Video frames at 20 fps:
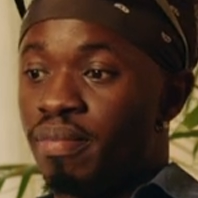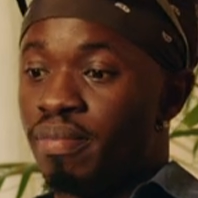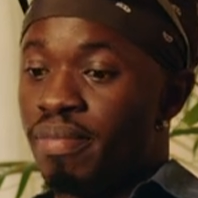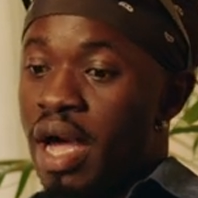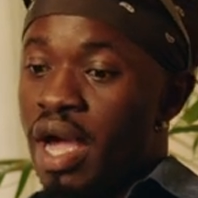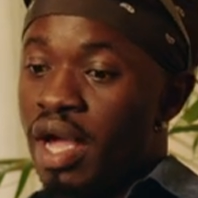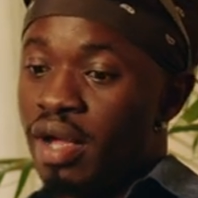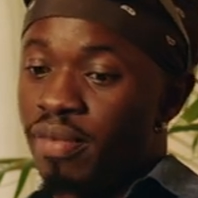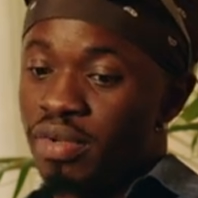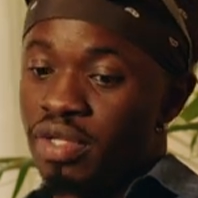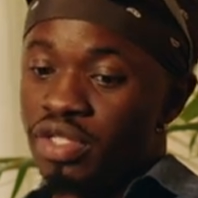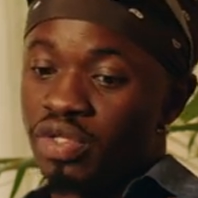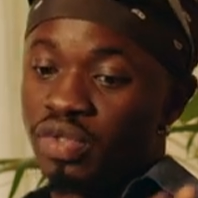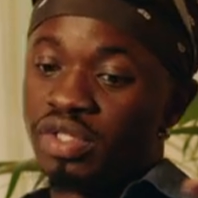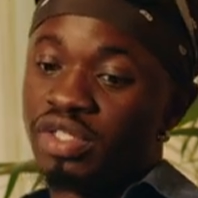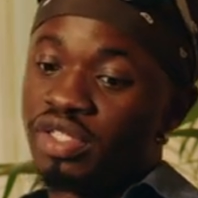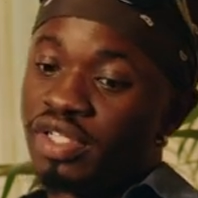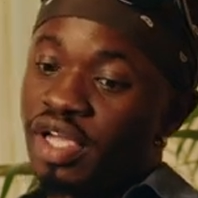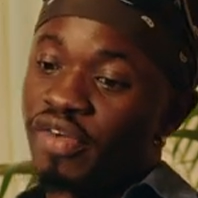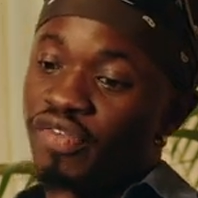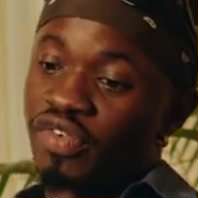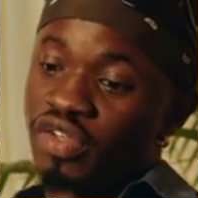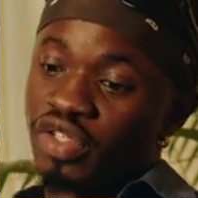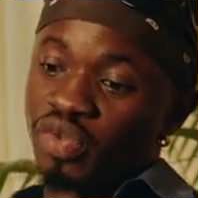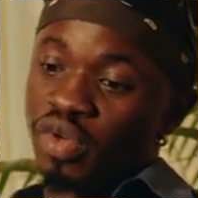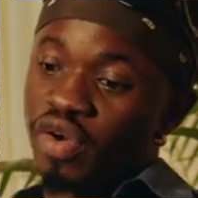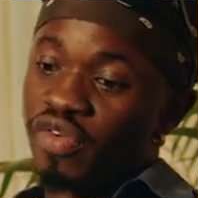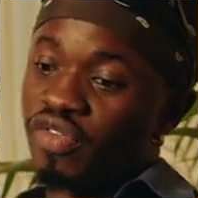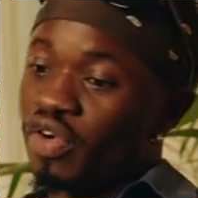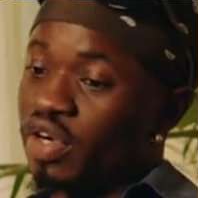By between 10th and
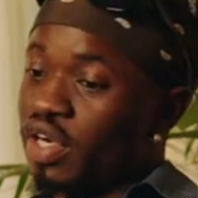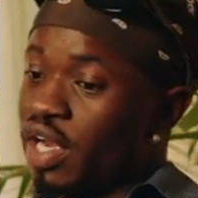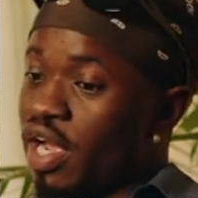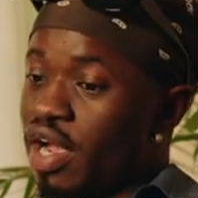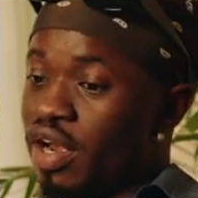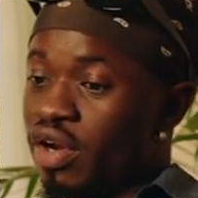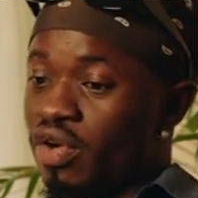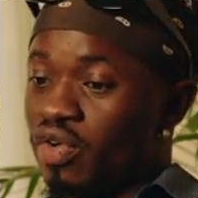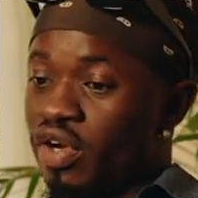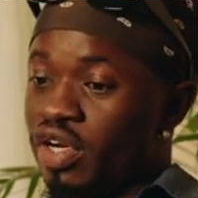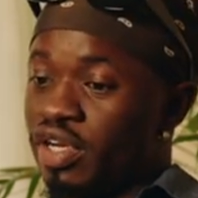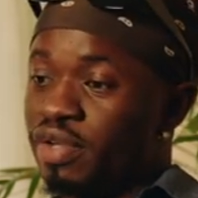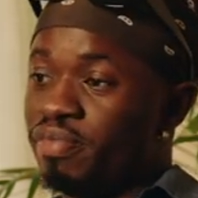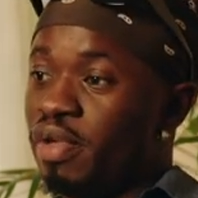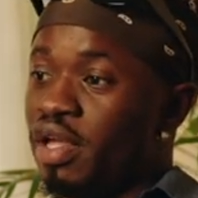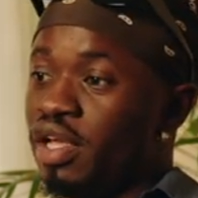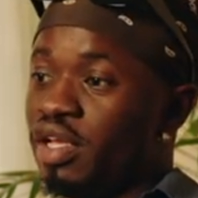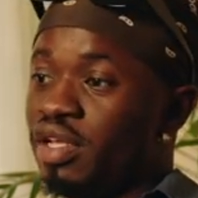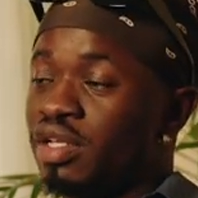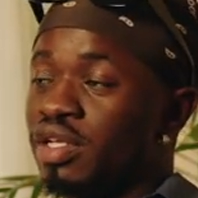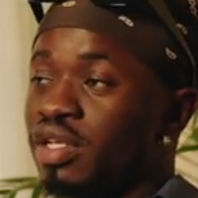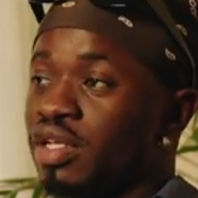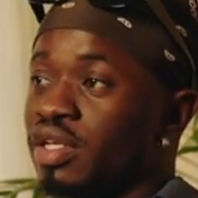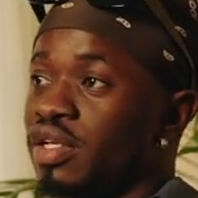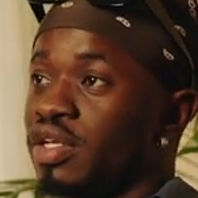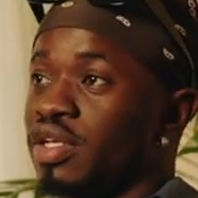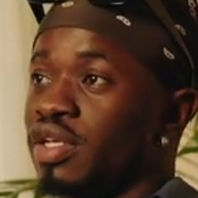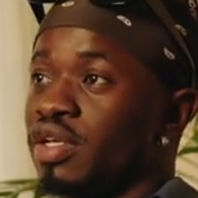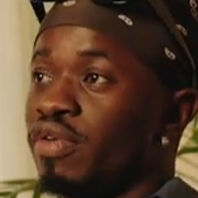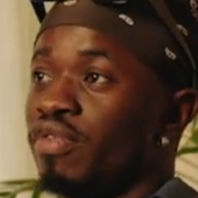12th grade, I had already made
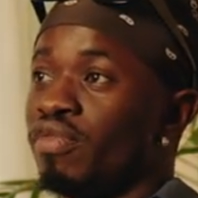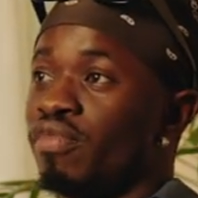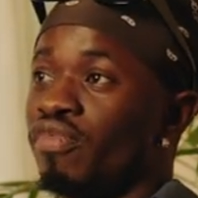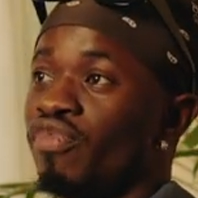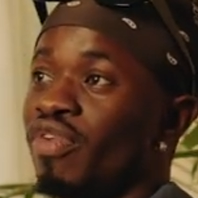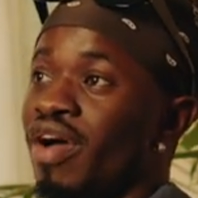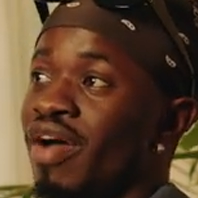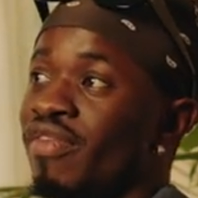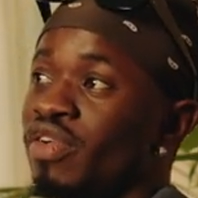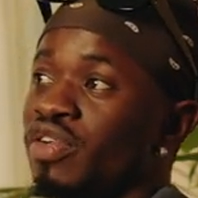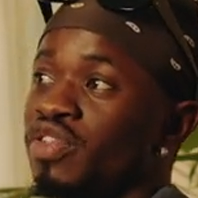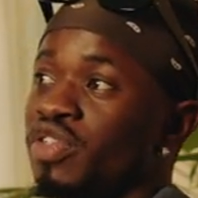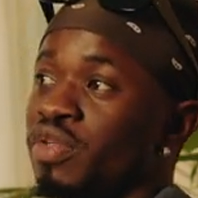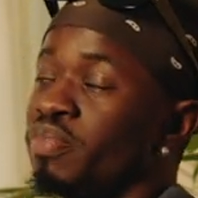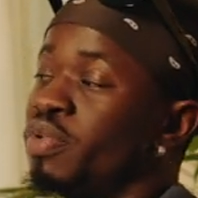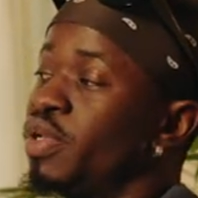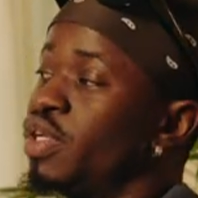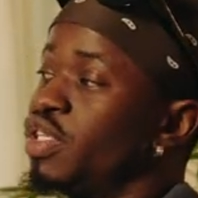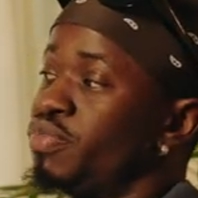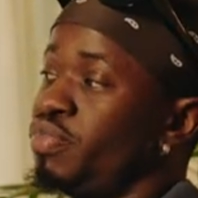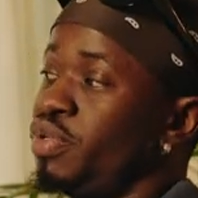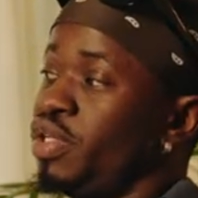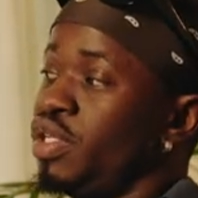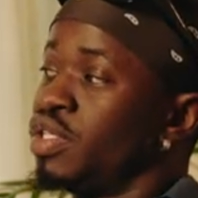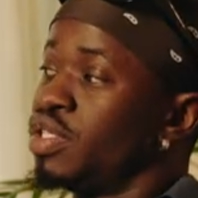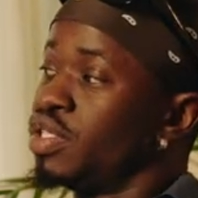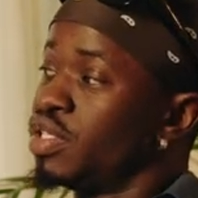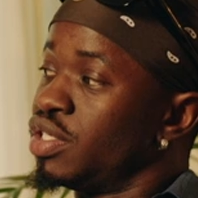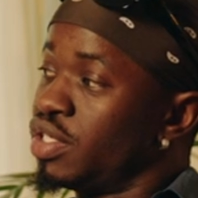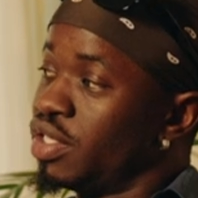500 plus
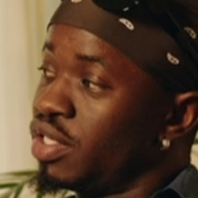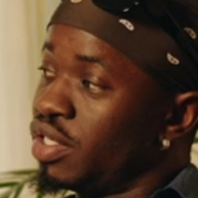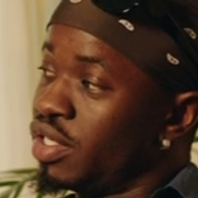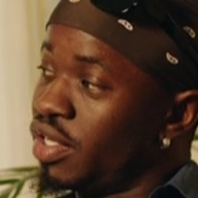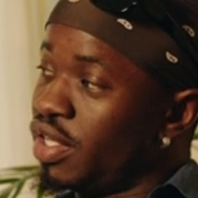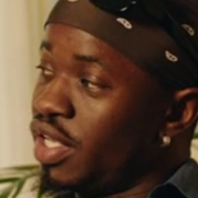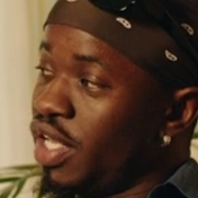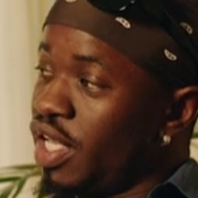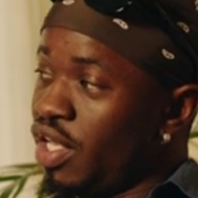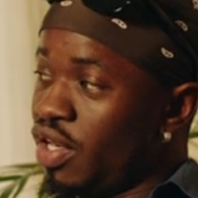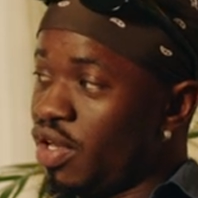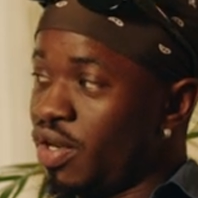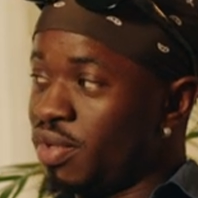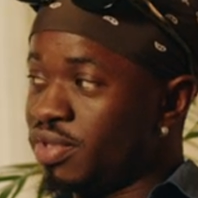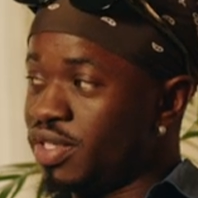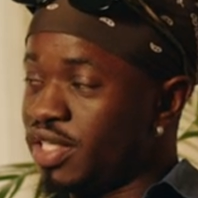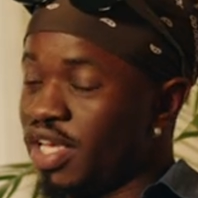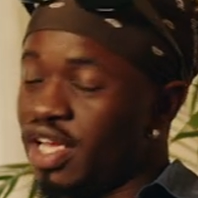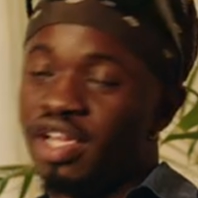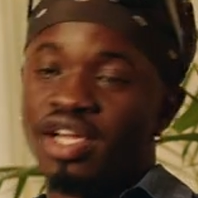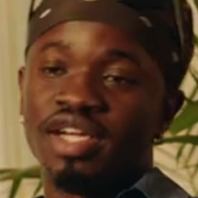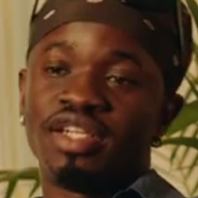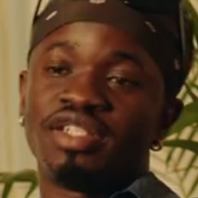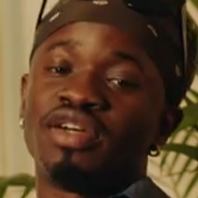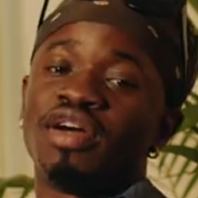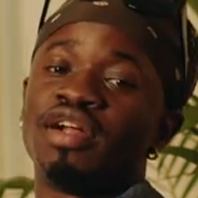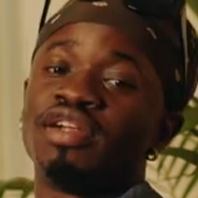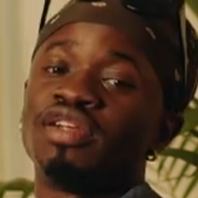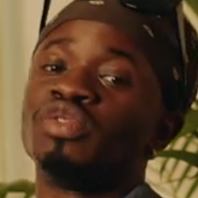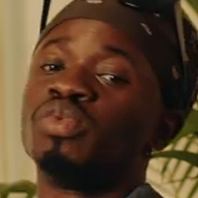beats. That's crazy. You know what I'm saying? Like,
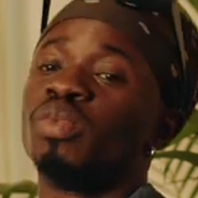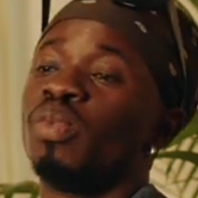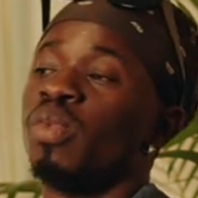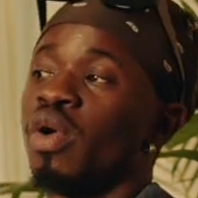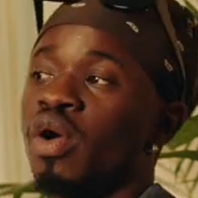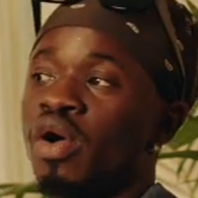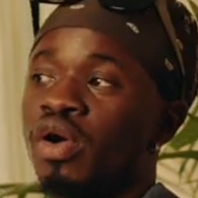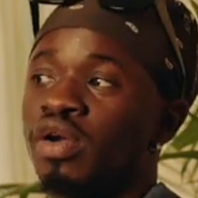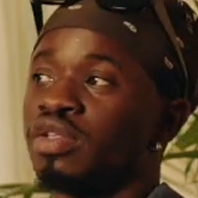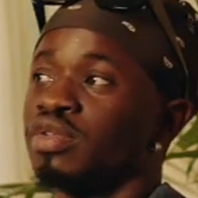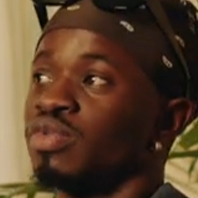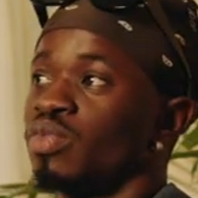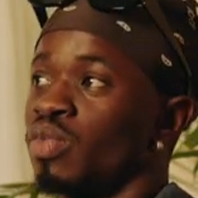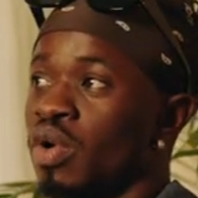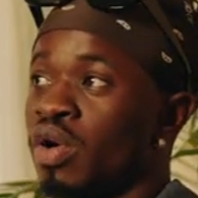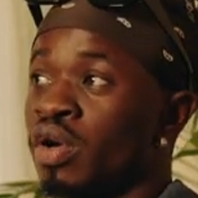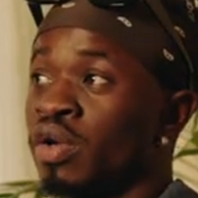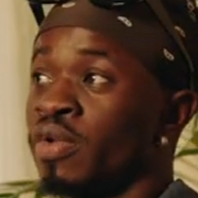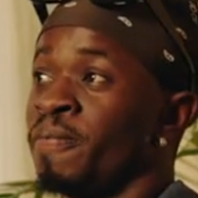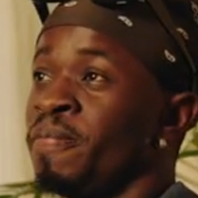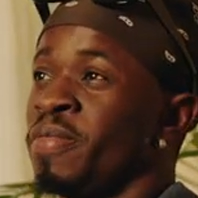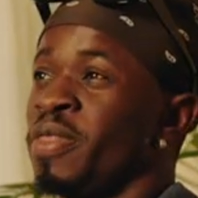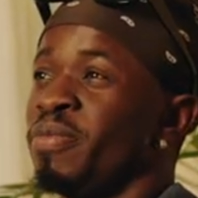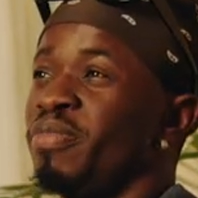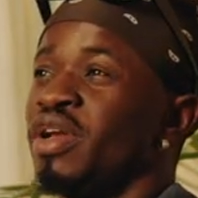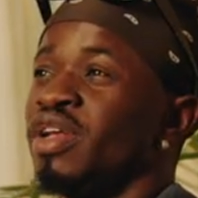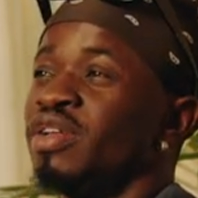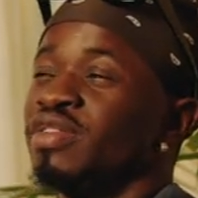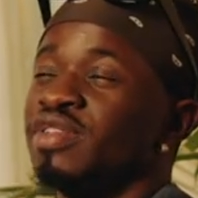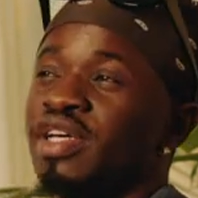so I just worked, but
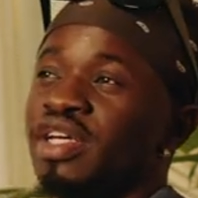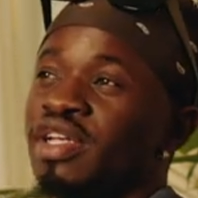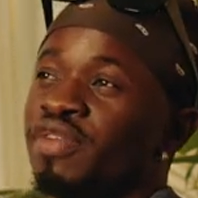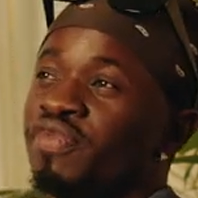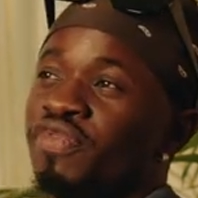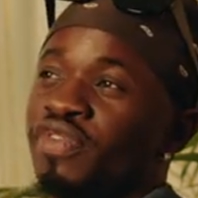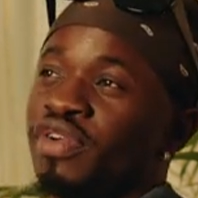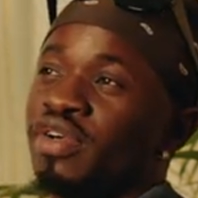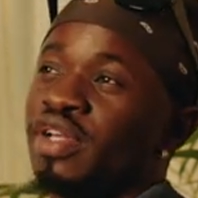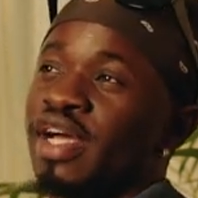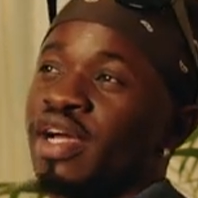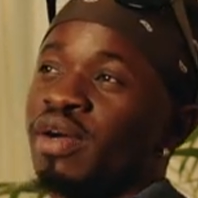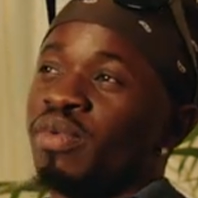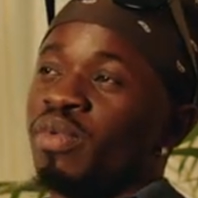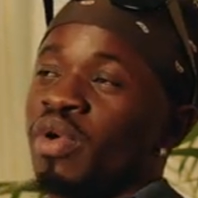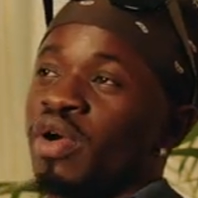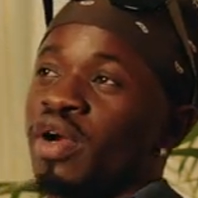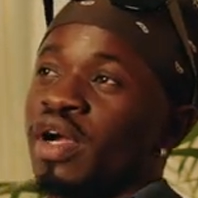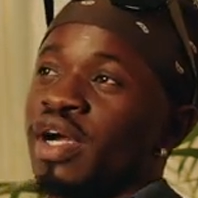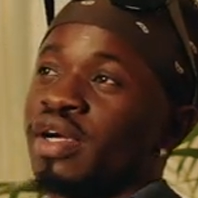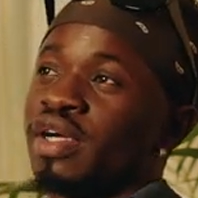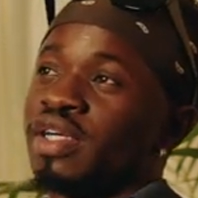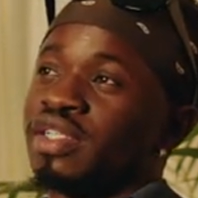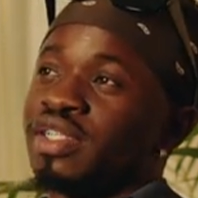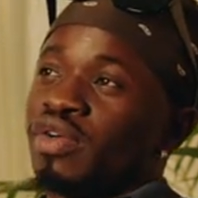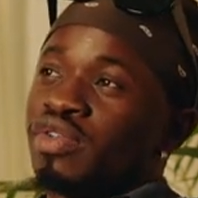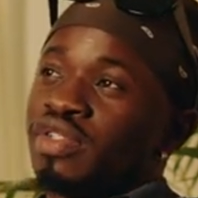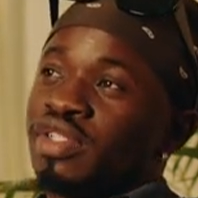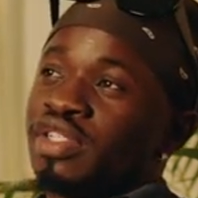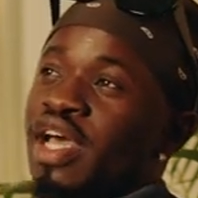it didn't feel like work because
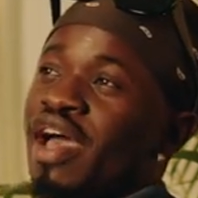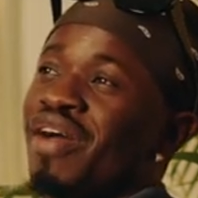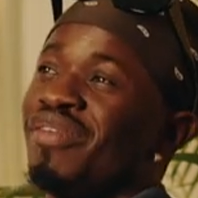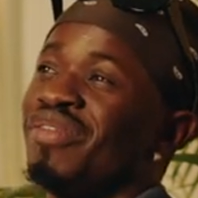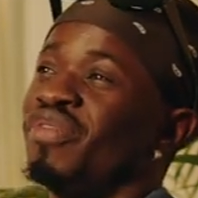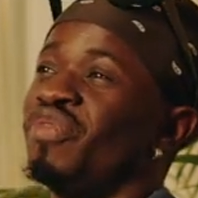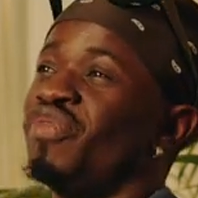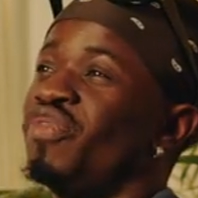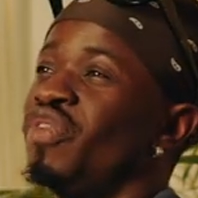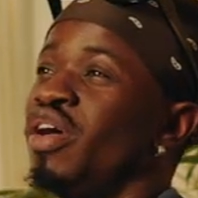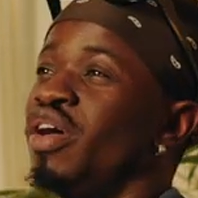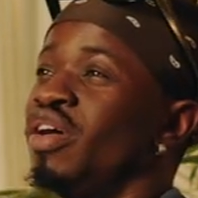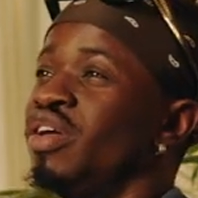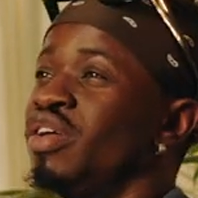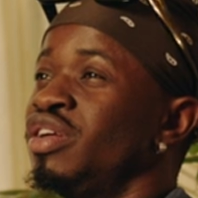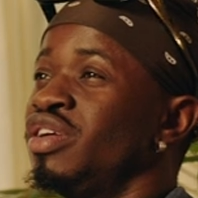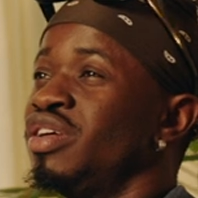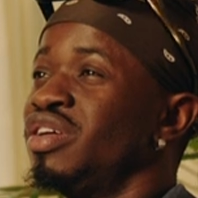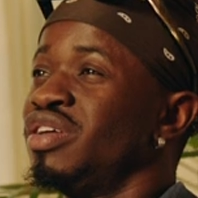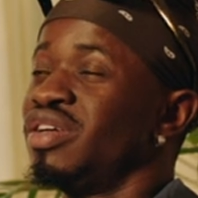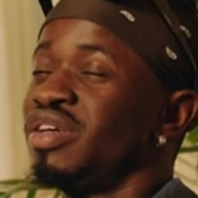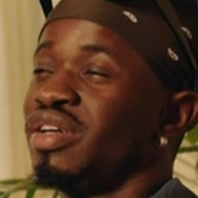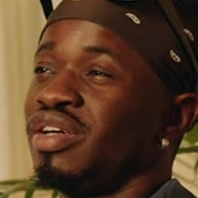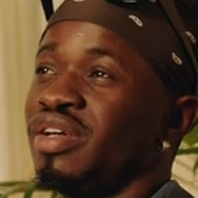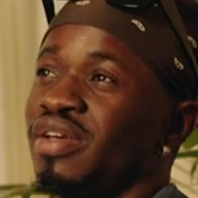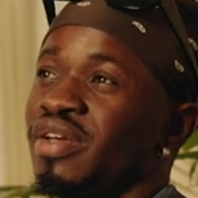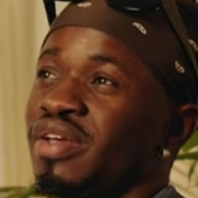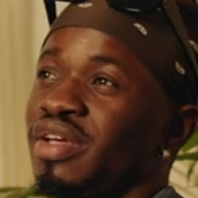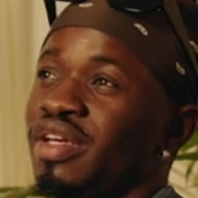I was just having fun. Yeah.